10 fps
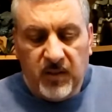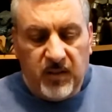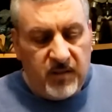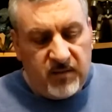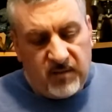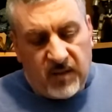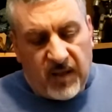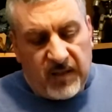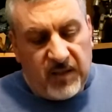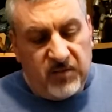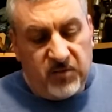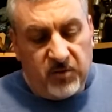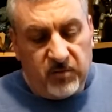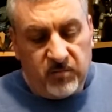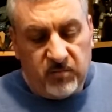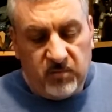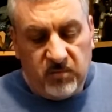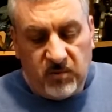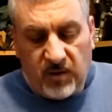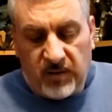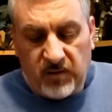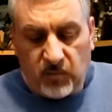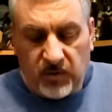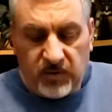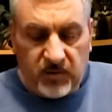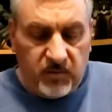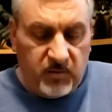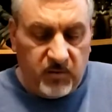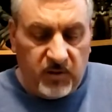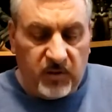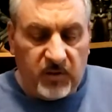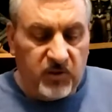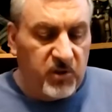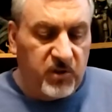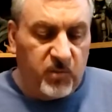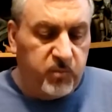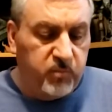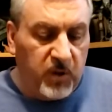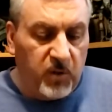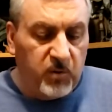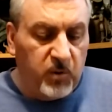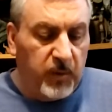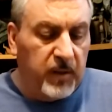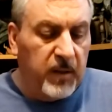This is a lot easier on these ones. So you can just, do it.